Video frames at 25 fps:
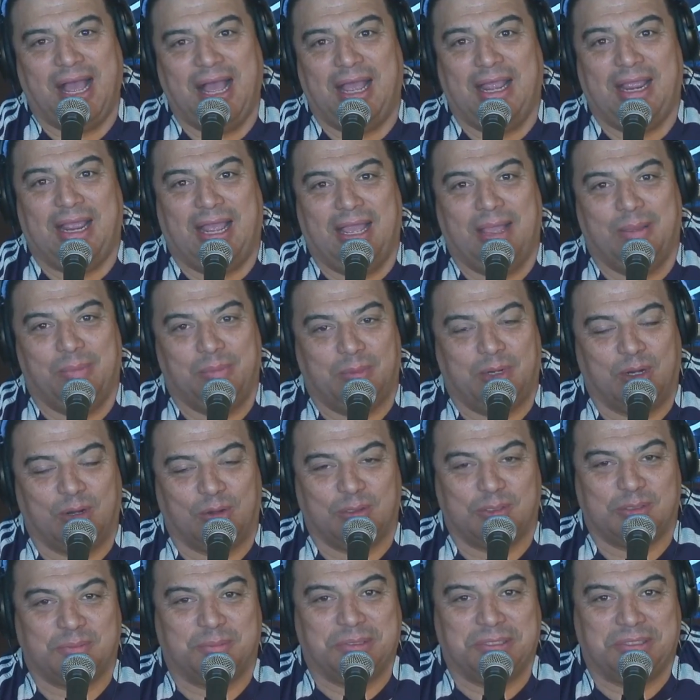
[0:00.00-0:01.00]
I am
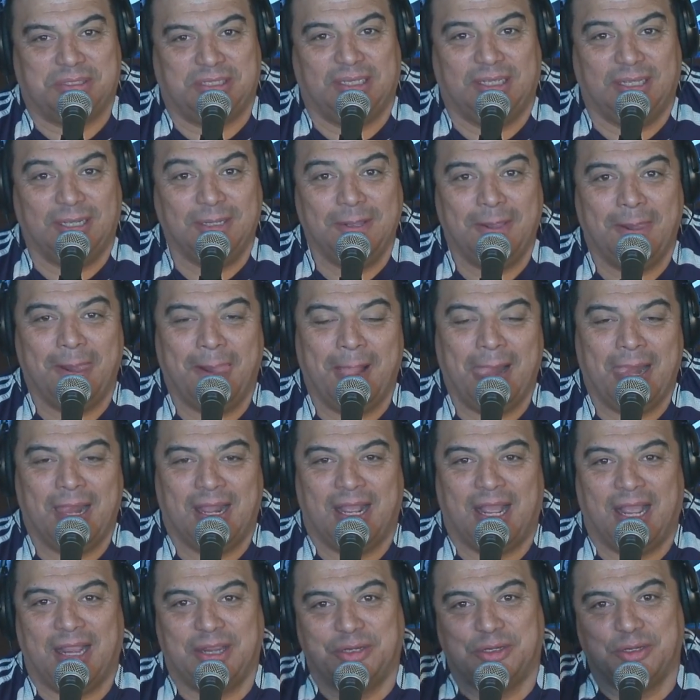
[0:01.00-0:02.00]
Carlos Mencia.
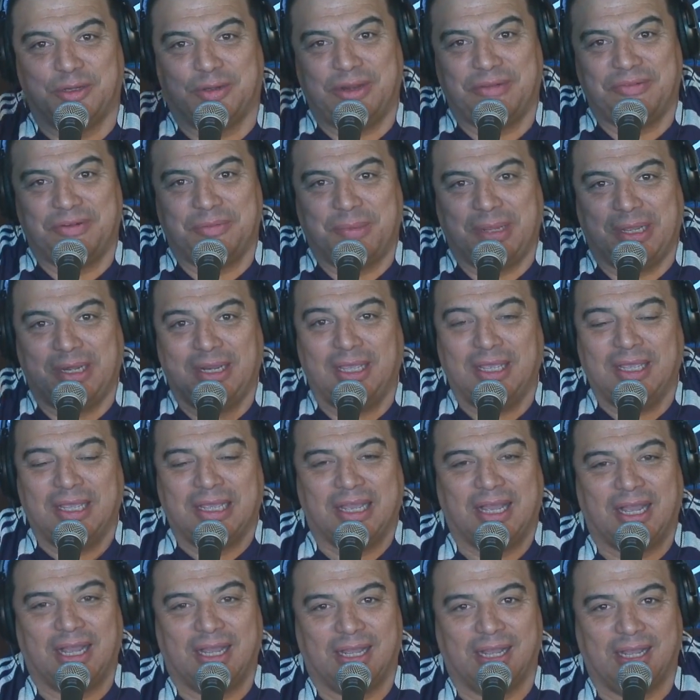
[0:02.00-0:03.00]
How you doing, everybody?
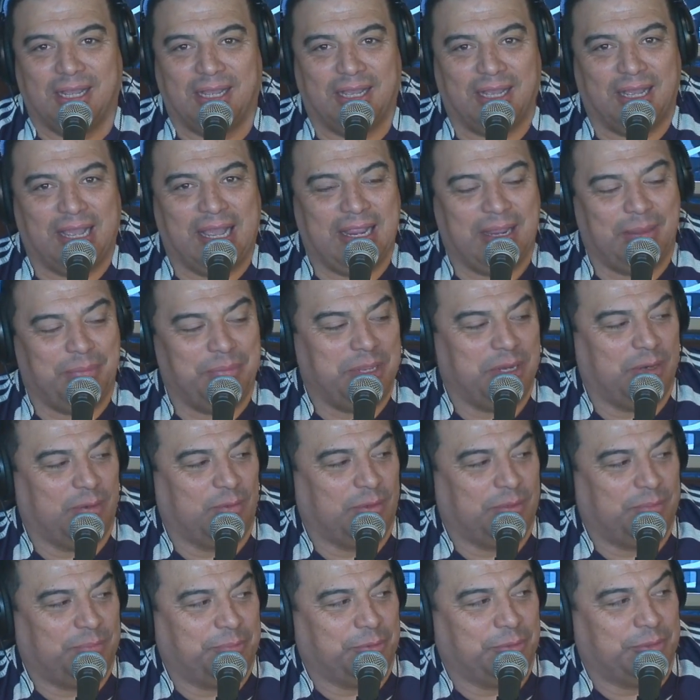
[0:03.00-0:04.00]
I am
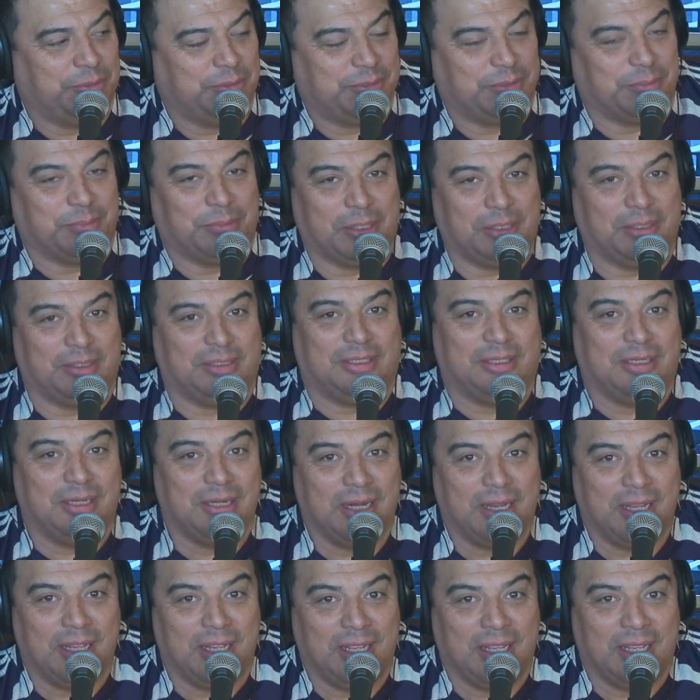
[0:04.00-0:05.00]
here with producer Bert,
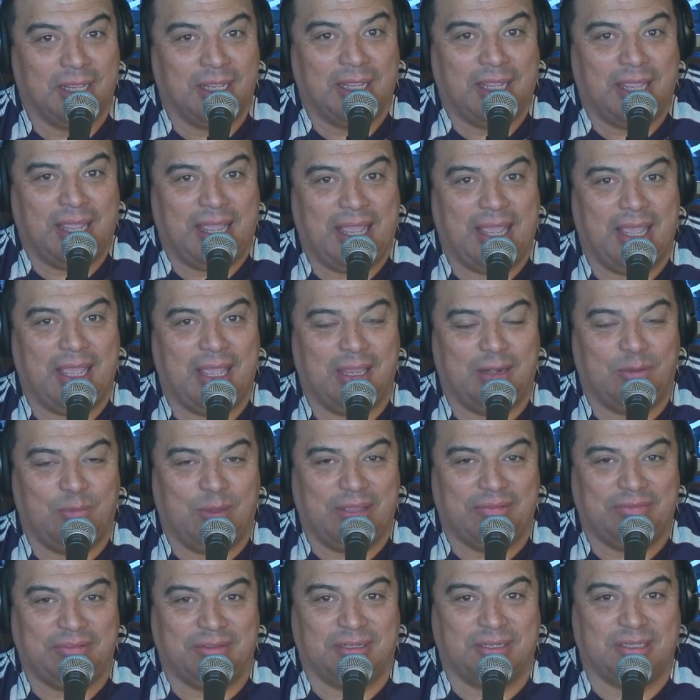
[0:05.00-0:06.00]

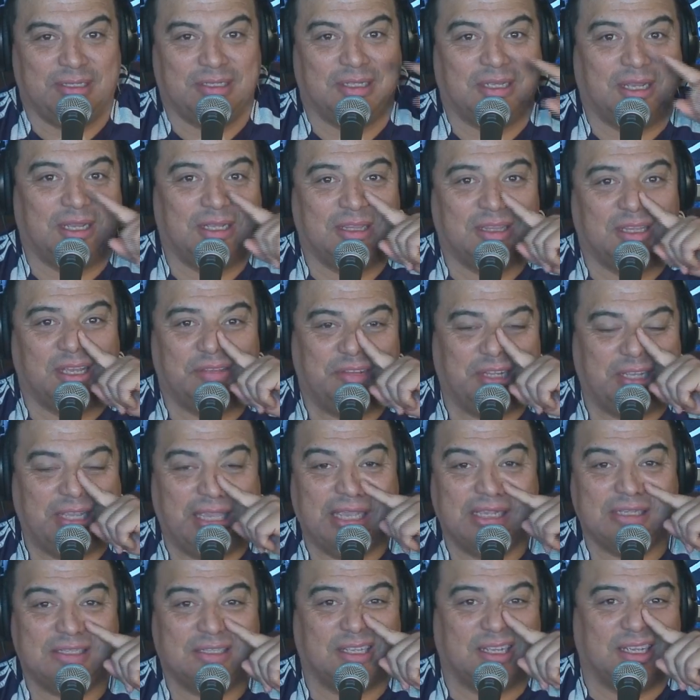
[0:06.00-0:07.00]
and we have a
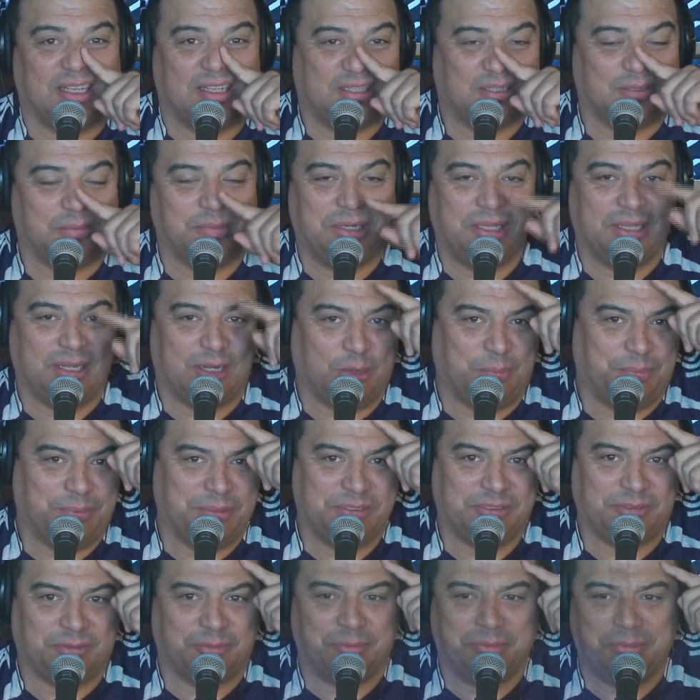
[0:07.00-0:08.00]
lovely guest, somebody that
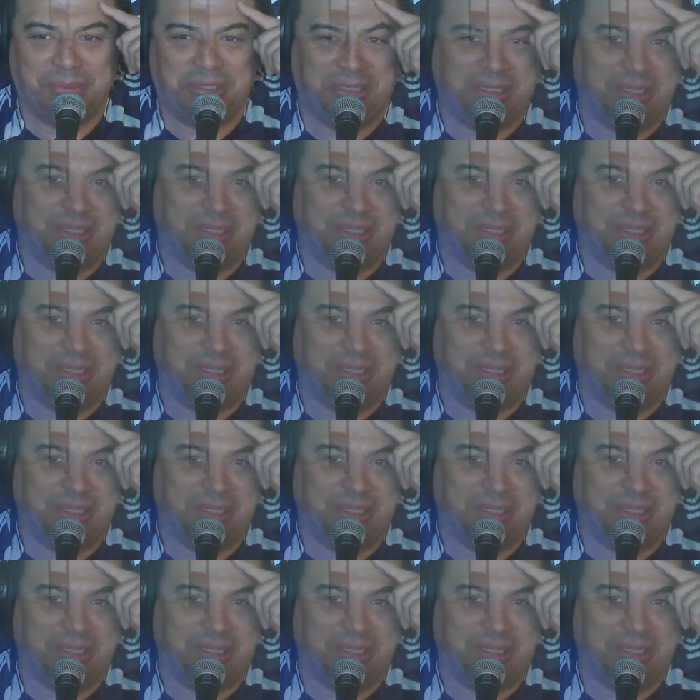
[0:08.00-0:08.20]
opens for